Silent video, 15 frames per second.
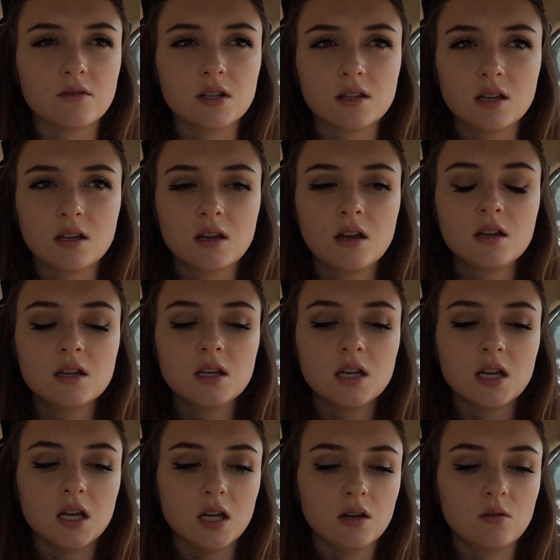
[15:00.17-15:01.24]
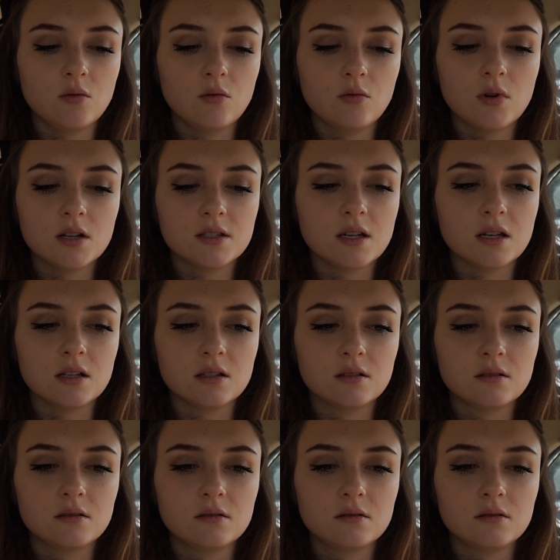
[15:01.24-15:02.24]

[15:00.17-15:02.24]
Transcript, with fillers: everything, it wasn't